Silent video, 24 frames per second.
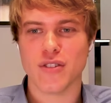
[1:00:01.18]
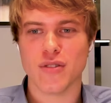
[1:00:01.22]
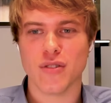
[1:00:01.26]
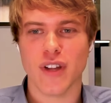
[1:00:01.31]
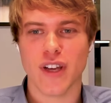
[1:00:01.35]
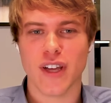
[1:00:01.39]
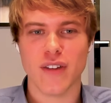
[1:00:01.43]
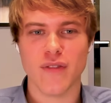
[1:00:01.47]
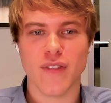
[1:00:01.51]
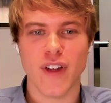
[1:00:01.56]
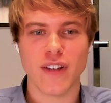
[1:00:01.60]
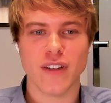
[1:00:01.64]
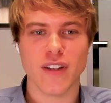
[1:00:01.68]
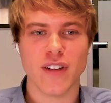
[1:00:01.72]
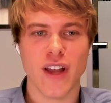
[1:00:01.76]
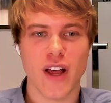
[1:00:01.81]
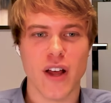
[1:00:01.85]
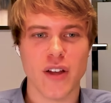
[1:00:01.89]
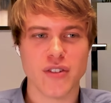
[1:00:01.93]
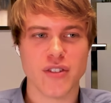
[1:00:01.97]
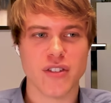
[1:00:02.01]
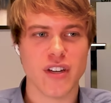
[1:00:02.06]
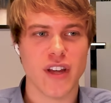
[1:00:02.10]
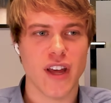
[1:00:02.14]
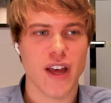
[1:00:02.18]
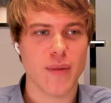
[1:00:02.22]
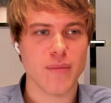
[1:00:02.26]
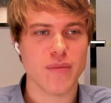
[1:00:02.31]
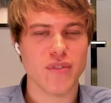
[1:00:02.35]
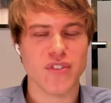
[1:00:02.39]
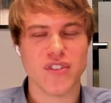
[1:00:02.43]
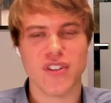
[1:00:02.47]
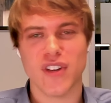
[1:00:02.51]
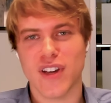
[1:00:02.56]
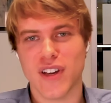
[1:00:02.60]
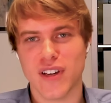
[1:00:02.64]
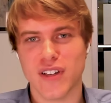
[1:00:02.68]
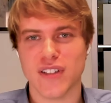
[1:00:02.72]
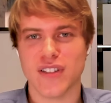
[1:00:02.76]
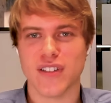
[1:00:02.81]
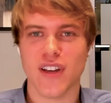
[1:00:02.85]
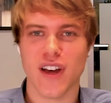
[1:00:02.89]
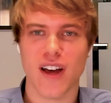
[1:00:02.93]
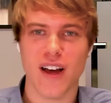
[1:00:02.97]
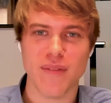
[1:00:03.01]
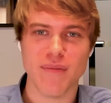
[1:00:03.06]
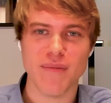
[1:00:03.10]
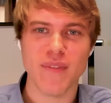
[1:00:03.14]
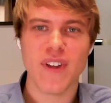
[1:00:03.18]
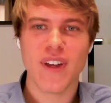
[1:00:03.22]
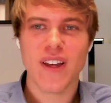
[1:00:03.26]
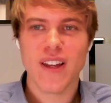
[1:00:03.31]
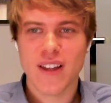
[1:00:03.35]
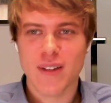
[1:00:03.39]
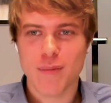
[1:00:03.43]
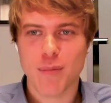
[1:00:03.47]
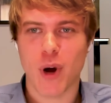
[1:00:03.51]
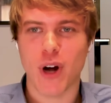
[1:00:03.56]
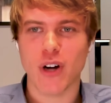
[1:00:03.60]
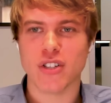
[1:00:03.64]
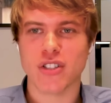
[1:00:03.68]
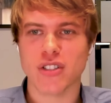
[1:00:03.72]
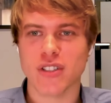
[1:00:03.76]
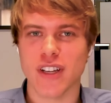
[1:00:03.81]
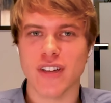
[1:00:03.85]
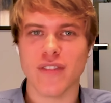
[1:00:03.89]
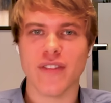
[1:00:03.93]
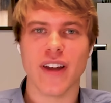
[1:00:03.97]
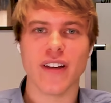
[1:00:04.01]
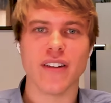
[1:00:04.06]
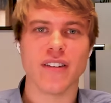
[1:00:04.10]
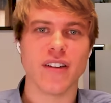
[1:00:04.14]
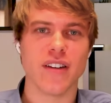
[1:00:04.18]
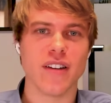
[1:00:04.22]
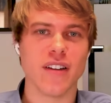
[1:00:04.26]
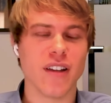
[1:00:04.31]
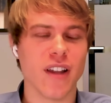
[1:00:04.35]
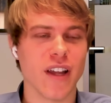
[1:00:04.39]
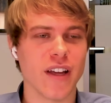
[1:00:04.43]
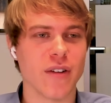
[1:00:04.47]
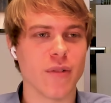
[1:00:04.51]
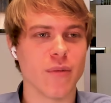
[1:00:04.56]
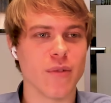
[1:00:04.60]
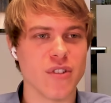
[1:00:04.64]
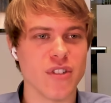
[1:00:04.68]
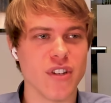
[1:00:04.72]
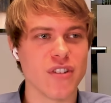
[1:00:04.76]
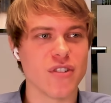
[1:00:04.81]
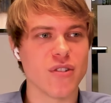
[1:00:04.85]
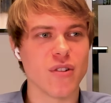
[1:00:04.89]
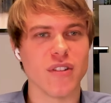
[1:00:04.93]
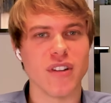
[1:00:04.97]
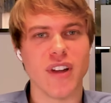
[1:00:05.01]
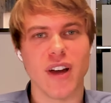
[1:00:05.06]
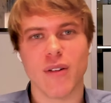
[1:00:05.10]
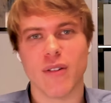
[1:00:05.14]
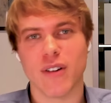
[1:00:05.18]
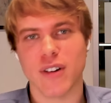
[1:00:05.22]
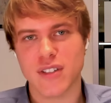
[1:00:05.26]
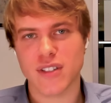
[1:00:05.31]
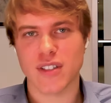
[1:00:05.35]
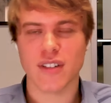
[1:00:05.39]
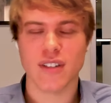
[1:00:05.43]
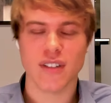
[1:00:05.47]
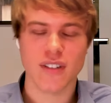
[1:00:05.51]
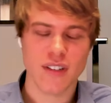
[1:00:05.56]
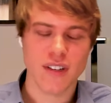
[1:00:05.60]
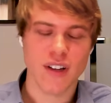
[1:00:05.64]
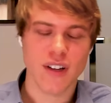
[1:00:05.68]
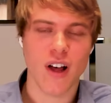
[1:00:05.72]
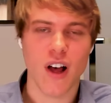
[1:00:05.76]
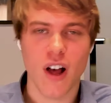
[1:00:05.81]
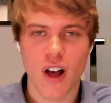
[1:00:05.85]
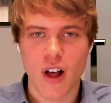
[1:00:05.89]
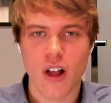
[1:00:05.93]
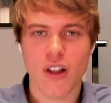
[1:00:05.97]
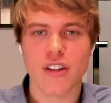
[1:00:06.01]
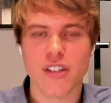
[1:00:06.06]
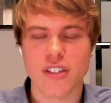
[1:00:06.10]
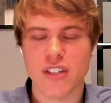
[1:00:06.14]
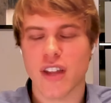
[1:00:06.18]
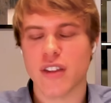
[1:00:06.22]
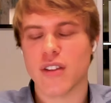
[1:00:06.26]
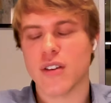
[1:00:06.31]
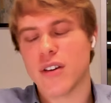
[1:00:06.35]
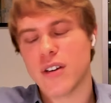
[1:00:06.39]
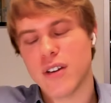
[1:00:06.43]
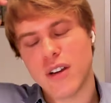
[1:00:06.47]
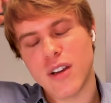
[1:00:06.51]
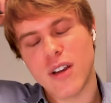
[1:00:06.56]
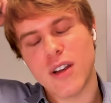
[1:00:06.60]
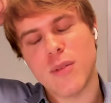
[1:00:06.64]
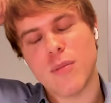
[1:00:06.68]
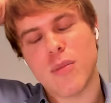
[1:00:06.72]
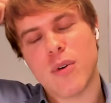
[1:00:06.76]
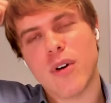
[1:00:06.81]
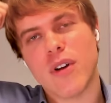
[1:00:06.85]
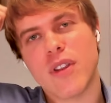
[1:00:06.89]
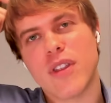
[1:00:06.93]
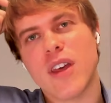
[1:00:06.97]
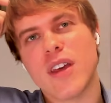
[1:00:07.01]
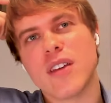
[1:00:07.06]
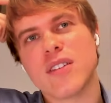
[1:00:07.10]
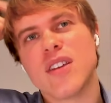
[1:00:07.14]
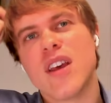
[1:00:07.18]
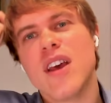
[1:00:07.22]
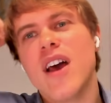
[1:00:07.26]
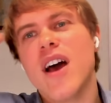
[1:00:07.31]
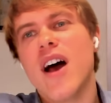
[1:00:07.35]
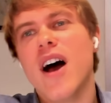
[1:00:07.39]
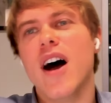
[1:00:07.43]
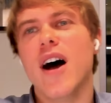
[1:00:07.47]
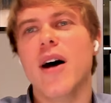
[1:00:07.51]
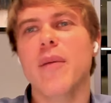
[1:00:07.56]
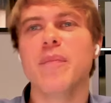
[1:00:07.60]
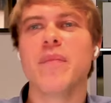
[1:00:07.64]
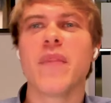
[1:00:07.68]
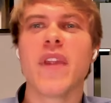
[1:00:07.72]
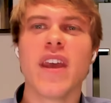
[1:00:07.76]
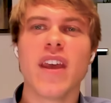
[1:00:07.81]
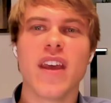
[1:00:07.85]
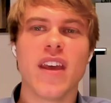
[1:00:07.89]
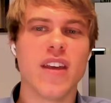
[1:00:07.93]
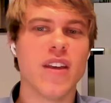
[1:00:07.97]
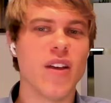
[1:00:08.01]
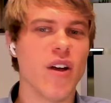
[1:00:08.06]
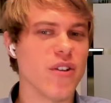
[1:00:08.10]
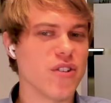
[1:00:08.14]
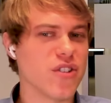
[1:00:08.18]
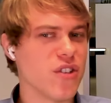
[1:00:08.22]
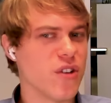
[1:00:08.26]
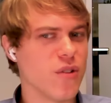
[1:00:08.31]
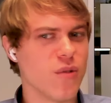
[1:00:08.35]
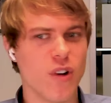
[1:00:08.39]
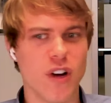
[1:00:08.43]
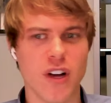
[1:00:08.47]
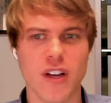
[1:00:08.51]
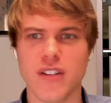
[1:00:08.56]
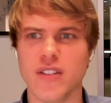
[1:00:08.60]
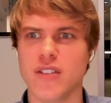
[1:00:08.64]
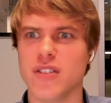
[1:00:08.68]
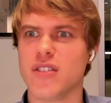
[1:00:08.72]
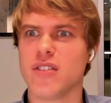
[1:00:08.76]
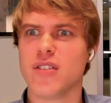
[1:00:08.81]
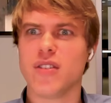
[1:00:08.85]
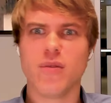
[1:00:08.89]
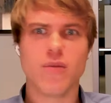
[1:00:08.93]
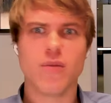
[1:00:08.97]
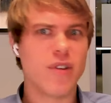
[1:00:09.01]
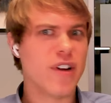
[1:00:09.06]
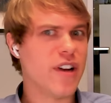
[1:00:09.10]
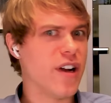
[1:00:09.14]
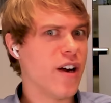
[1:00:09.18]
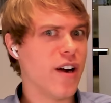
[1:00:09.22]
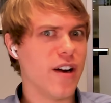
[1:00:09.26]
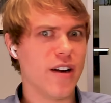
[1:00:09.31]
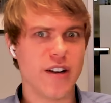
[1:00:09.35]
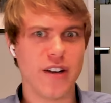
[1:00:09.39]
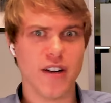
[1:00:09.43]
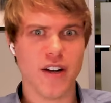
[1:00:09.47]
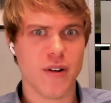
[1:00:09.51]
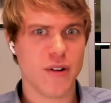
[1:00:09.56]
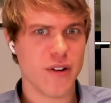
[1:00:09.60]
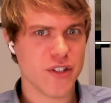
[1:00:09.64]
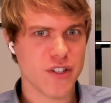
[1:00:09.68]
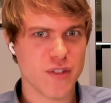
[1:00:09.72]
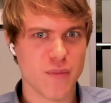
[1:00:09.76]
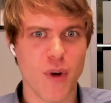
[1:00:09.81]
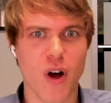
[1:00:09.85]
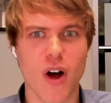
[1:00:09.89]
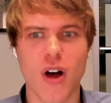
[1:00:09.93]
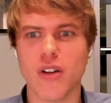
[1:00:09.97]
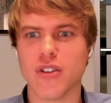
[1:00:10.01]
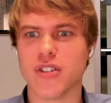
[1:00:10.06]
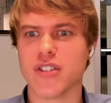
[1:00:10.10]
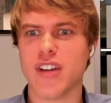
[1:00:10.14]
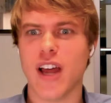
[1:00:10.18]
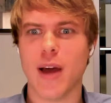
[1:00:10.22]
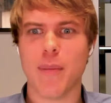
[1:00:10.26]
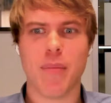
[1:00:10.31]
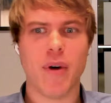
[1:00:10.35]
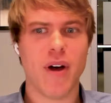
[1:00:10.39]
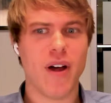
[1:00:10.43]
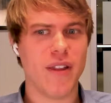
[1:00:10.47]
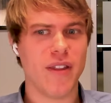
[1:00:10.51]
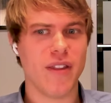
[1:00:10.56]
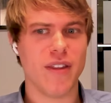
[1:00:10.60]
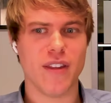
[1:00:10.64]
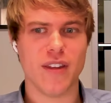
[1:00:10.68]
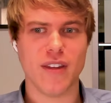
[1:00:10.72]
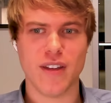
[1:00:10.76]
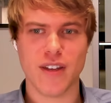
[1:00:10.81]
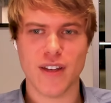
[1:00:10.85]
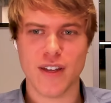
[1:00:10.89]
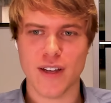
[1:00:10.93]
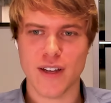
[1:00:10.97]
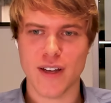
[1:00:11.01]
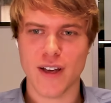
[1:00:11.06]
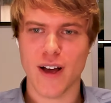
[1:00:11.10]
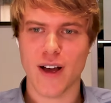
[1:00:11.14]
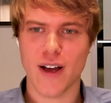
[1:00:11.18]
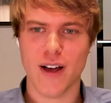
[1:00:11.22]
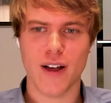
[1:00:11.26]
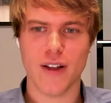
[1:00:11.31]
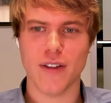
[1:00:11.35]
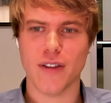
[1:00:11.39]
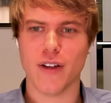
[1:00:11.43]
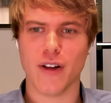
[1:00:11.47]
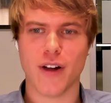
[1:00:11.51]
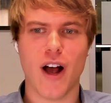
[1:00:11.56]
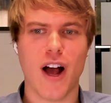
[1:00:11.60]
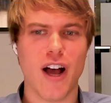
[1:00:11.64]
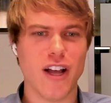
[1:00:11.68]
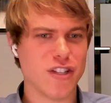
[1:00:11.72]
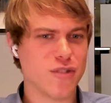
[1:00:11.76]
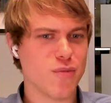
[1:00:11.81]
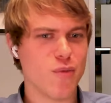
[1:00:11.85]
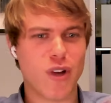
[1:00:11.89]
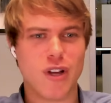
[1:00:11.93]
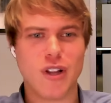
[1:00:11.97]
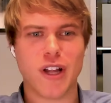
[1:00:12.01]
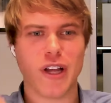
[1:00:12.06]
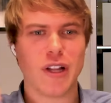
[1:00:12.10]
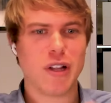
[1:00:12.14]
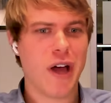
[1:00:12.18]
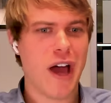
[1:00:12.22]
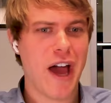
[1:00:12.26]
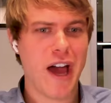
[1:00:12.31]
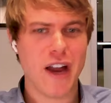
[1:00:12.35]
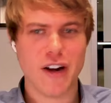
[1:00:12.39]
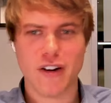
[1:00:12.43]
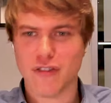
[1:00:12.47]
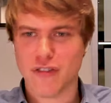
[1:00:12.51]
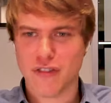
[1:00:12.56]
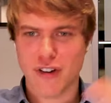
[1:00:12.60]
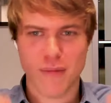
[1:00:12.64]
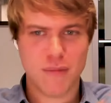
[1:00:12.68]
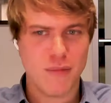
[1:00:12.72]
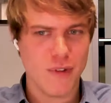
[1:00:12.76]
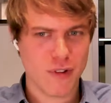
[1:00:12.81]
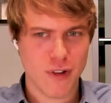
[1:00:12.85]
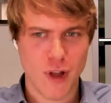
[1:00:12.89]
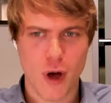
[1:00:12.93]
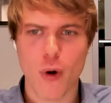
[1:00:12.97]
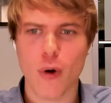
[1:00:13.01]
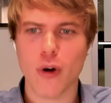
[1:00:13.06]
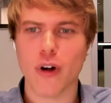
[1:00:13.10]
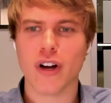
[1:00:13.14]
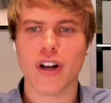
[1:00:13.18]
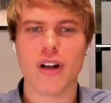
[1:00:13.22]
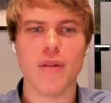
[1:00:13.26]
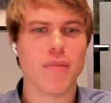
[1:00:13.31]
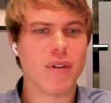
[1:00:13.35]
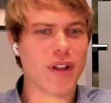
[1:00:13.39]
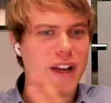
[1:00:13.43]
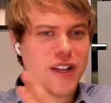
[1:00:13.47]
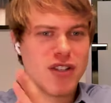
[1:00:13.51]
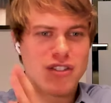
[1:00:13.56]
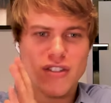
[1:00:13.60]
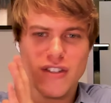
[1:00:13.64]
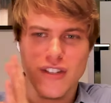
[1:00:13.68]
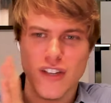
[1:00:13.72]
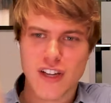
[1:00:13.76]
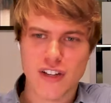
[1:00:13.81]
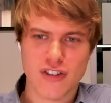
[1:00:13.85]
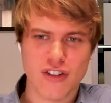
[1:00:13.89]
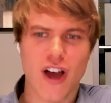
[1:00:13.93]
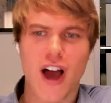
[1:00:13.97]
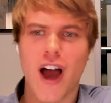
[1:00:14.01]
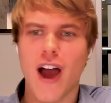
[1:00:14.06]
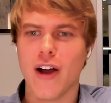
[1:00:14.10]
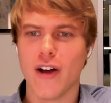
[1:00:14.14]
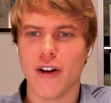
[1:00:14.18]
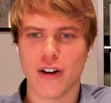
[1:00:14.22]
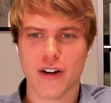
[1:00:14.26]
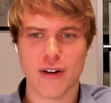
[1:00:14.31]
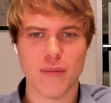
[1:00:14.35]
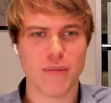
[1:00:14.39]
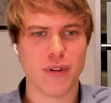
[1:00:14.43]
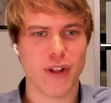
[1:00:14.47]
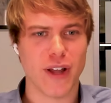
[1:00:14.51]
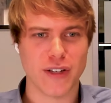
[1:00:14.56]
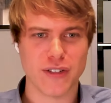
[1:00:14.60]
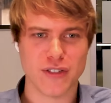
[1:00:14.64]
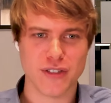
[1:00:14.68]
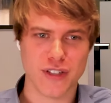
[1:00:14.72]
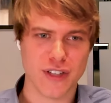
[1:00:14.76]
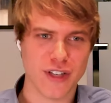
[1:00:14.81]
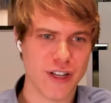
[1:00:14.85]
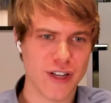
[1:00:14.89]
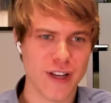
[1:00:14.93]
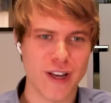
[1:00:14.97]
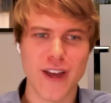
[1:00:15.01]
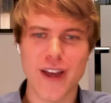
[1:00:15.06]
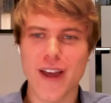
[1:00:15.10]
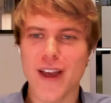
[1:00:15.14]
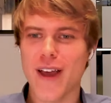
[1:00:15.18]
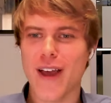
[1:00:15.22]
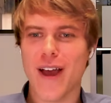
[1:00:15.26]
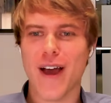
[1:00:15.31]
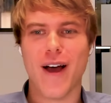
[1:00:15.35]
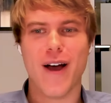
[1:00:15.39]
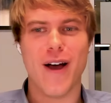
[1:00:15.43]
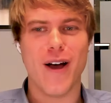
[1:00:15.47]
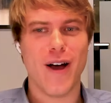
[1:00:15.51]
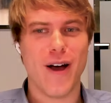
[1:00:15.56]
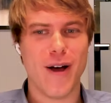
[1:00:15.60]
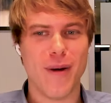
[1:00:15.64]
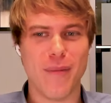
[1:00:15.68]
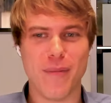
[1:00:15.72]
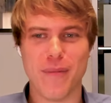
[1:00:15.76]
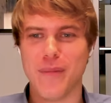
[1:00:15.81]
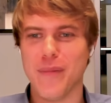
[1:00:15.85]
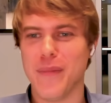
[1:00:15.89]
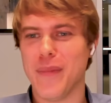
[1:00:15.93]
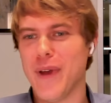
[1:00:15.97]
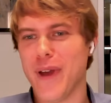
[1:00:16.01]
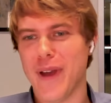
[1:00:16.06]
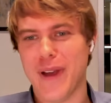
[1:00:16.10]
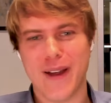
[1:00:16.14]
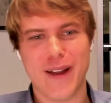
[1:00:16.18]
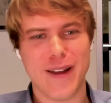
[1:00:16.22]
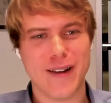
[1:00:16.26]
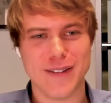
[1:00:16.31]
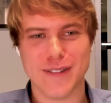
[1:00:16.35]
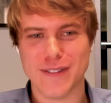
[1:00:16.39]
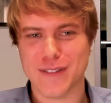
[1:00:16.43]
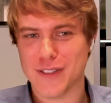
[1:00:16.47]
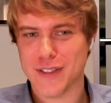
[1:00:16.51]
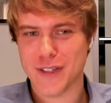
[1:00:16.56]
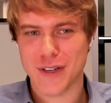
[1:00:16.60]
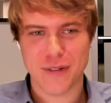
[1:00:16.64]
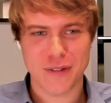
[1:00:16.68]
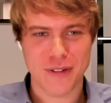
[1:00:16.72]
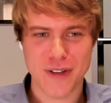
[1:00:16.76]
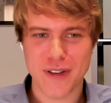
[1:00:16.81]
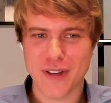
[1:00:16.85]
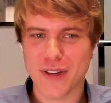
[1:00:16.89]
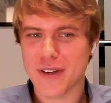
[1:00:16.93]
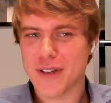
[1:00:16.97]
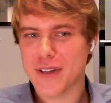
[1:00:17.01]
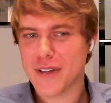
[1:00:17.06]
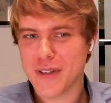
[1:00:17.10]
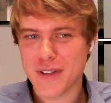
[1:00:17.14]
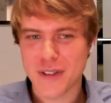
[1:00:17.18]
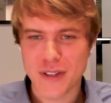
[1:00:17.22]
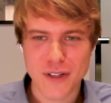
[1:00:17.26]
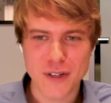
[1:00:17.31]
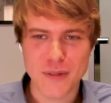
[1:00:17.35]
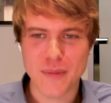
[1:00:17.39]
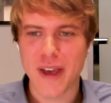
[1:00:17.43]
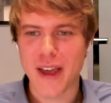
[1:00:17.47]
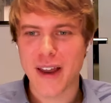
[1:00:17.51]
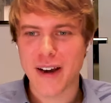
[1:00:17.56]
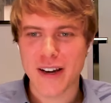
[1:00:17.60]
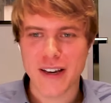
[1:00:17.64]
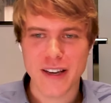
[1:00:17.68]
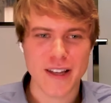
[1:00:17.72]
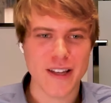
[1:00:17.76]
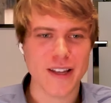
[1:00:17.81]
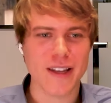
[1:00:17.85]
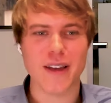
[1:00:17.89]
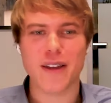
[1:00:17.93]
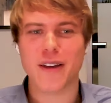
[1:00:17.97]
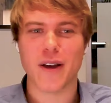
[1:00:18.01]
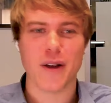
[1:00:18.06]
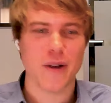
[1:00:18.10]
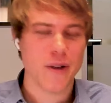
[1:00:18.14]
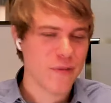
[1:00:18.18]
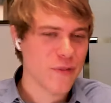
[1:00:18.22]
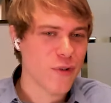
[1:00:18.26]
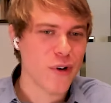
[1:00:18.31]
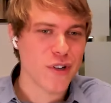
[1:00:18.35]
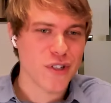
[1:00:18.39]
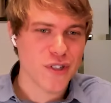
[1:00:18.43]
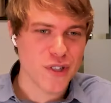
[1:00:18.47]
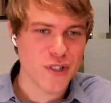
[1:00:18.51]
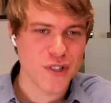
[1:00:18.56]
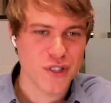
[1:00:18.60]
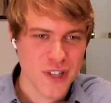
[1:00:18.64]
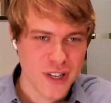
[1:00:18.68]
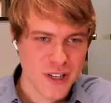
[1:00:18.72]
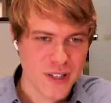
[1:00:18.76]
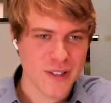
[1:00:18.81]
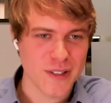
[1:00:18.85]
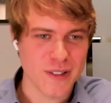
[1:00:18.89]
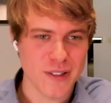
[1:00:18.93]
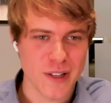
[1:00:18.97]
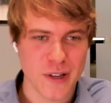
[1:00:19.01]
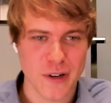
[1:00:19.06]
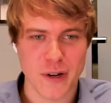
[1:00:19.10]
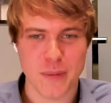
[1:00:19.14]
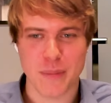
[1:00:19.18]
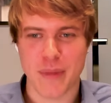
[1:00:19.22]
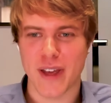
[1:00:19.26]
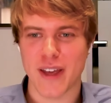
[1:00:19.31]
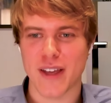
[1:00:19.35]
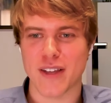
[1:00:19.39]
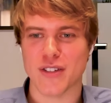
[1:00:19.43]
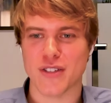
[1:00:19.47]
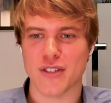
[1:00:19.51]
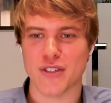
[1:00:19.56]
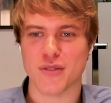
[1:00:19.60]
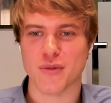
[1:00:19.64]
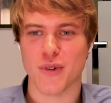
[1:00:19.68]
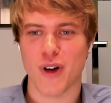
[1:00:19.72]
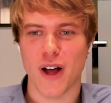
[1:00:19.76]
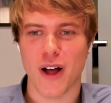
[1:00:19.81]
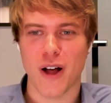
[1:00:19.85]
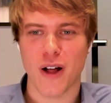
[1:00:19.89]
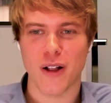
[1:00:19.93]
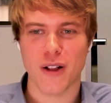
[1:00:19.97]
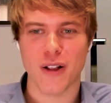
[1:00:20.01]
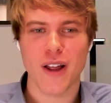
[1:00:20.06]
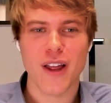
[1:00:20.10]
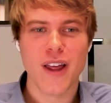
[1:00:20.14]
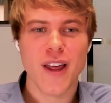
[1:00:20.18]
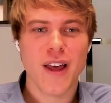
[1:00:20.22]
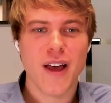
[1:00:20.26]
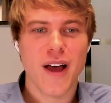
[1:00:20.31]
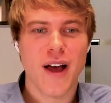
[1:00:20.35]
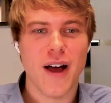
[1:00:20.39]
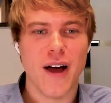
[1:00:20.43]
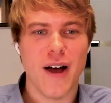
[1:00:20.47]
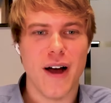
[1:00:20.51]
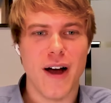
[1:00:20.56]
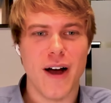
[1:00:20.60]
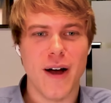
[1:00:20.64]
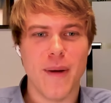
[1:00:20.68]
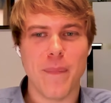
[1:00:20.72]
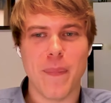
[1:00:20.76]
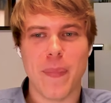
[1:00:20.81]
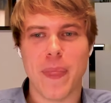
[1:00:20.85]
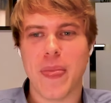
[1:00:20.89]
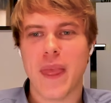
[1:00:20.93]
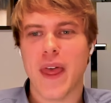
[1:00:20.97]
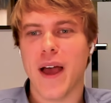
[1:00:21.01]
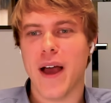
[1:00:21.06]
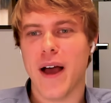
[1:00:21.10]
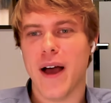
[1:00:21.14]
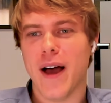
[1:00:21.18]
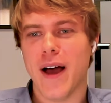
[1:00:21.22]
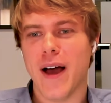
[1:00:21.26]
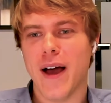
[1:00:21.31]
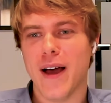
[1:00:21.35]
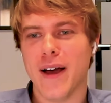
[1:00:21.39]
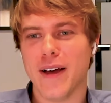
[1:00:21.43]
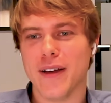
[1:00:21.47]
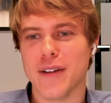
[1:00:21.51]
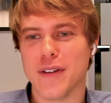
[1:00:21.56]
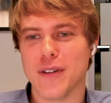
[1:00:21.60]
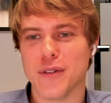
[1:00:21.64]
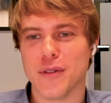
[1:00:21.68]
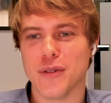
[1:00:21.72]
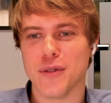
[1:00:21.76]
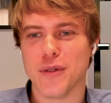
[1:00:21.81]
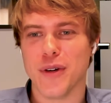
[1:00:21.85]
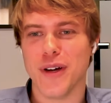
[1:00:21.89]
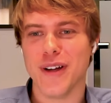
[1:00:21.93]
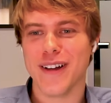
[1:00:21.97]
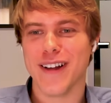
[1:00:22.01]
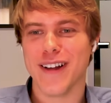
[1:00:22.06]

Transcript: who like invented LSTMs and um, partially invented like residual networks and all these other important things. Um, he also was we are you know a small step on the uh, on the cosmic like ladder from the lower complexity to higher complexity. Um, and you know humanity, you know of course there's like Larry Page as well, um, uh, who